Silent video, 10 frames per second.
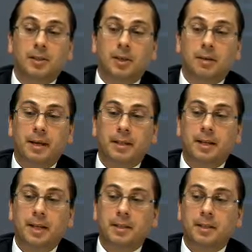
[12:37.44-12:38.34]
So I think
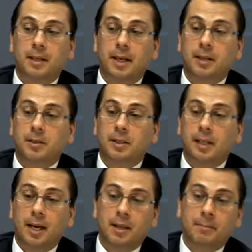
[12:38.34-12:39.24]
these things
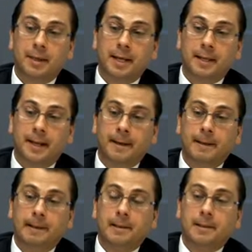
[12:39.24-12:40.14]
together mean that
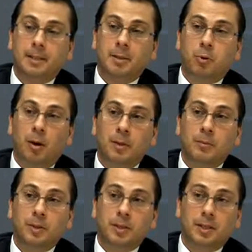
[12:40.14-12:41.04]
you probably
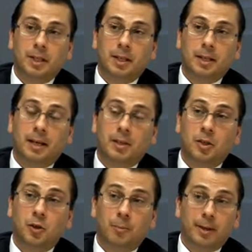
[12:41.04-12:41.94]
will see
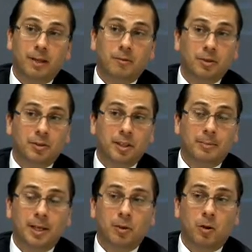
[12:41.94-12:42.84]
European real
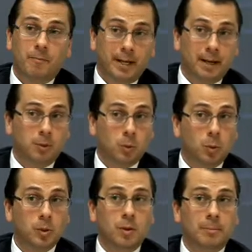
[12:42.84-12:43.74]
GDP growth pick up
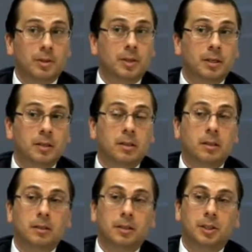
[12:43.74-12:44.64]
towards 1%
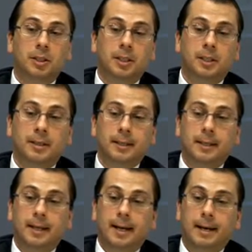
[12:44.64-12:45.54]
this year,
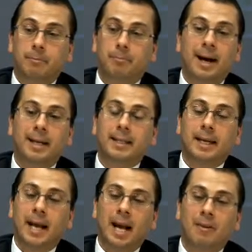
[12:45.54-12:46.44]
but
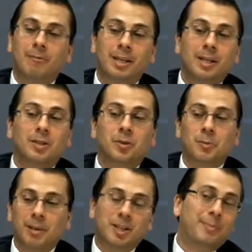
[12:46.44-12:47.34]
they can't really
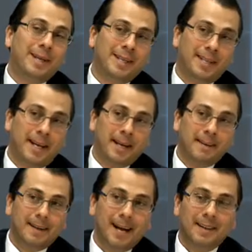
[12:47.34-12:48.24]
do much better than that
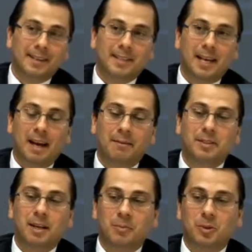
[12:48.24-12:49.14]
unless they have
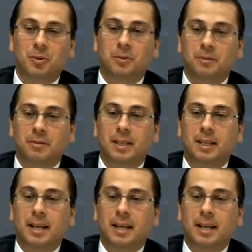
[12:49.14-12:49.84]
some sort of